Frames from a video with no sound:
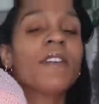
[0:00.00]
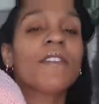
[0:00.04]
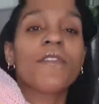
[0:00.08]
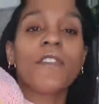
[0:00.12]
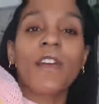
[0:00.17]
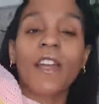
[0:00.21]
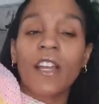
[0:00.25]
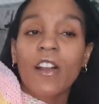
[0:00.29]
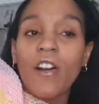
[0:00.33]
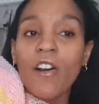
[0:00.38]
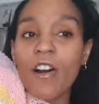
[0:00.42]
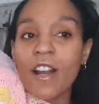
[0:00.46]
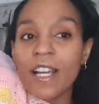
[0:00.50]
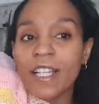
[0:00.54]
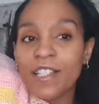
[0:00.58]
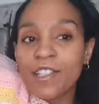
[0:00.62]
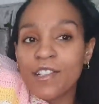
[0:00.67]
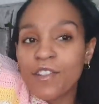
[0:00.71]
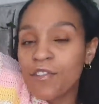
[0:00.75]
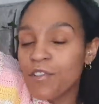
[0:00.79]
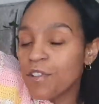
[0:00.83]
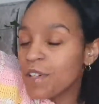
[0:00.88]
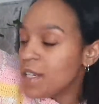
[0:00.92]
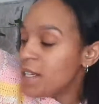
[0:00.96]
of like ice
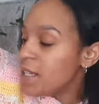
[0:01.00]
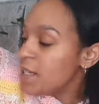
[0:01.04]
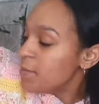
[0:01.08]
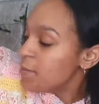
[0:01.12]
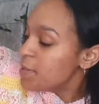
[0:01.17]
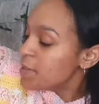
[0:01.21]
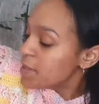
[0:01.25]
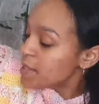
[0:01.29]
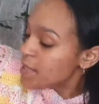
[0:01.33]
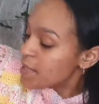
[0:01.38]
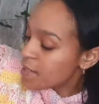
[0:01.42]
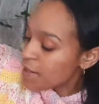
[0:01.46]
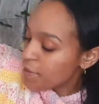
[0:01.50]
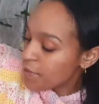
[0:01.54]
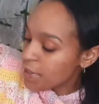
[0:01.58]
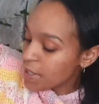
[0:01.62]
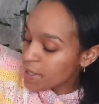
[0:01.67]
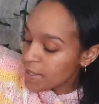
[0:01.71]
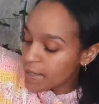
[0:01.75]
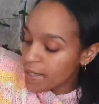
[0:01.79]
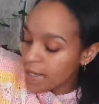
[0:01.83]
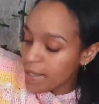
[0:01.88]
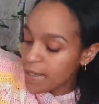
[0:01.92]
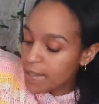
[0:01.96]
cream and stuff
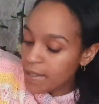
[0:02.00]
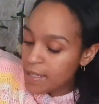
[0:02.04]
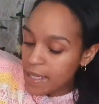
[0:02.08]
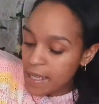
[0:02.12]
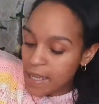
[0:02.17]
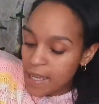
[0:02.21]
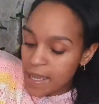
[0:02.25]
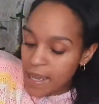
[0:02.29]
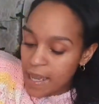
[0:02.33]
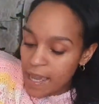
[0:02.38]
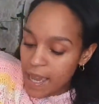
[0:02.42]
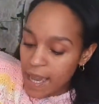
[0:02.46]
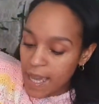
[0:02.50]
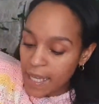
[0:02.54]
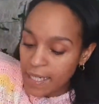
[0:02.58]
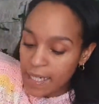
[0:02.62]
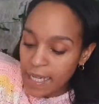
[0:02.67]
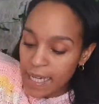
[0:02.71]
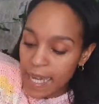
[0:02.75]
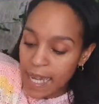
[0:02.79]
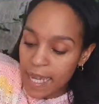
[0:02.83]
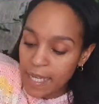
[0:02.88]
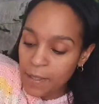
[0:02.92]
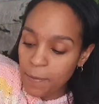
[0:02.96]
like that. And
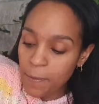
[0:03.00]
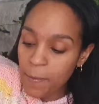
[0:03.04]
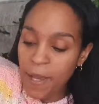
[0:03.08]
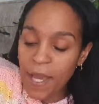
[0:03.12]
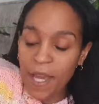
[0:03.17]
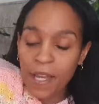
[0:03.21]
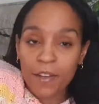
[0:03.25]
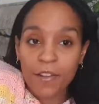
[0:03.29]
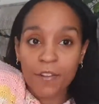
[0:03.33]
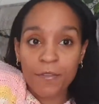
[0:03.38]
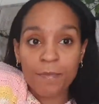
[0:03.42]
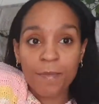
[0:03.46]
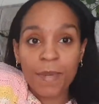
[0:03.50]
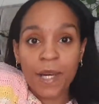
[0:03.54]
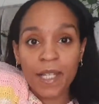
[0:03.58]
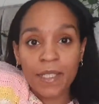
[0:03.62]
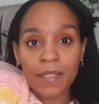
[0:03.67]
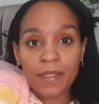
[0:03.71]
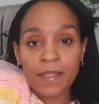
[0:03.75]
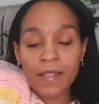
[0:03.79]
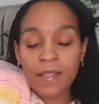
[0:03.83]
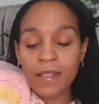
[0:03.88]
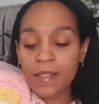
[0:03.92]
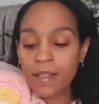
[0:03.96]
I had a pack of
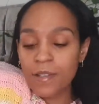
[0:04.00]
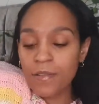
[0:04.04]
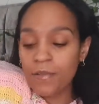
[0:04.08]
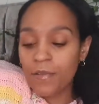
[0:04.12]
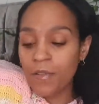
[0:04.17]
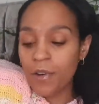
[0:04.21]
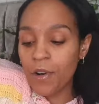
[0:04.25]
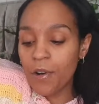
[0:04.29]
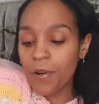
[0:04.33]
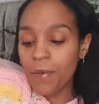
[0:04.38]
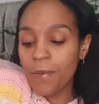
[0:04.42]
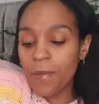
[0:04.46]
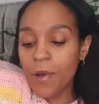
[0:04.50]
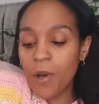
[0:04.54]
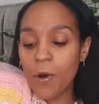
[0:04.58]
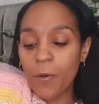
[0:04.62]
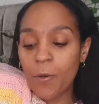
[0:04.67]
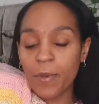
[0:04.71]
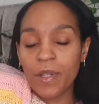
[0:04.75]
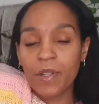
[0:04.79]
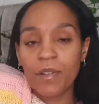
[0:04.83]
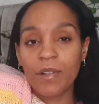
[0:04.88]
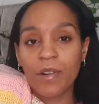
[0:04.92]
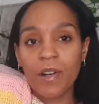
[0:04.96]
buttons from
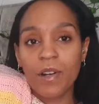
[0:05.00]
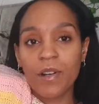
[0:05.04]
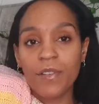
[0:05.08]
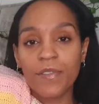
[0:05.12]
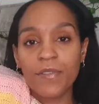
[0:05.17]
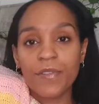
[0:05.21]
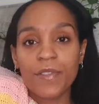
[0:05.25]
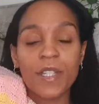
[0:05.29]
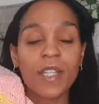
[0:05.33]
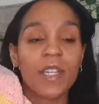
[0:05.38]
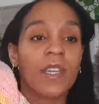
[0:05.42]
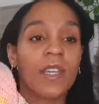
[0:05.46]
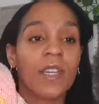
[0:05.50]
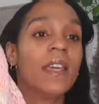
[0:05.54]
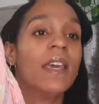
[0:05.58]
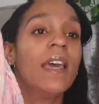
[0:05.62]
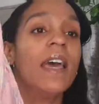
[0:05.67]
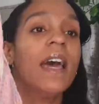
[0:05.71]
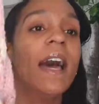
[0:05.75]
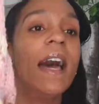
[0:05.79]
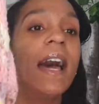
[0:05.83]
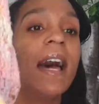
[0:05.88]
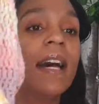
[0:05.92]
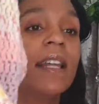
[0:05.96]
Hobbycraft,
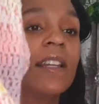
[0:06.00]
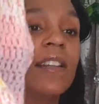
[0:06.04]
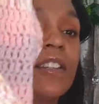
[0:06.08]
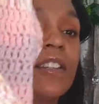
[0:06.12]
and